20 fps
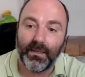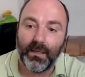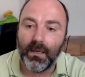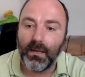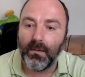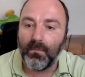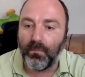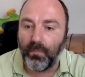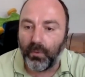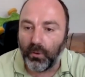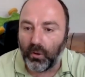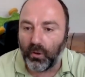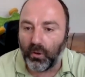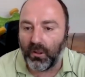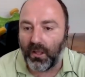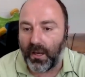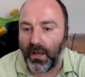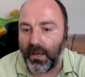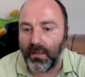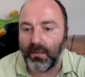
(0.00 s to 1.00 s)
Blue
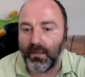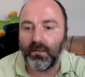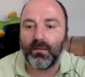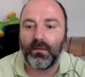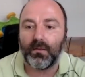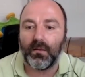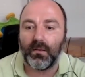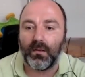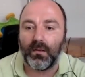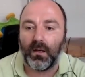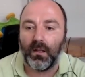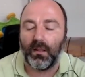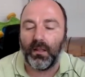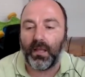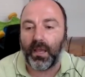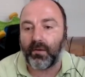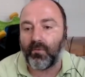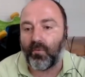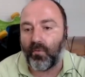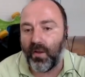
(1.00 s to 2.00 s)
light,
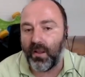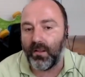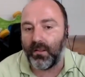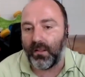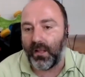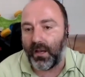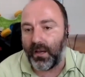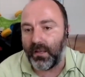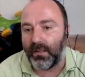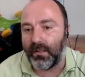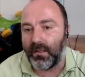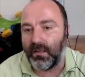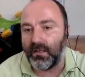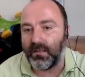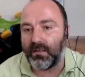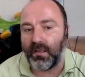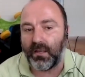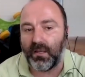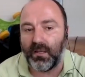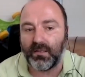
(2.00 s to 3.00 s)
unlike red light,
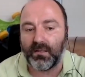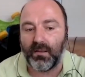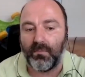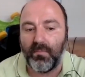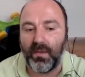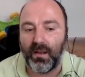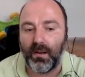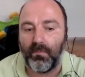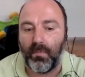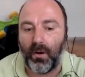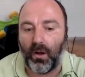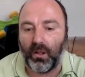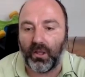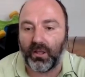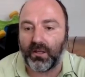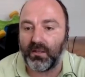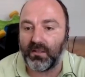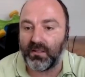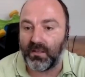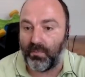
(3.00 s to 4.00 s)
is a metabolic
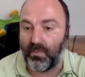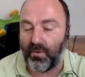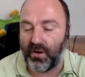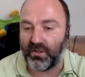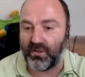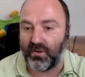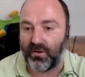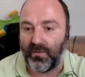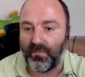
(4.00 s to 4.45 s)
suppressor.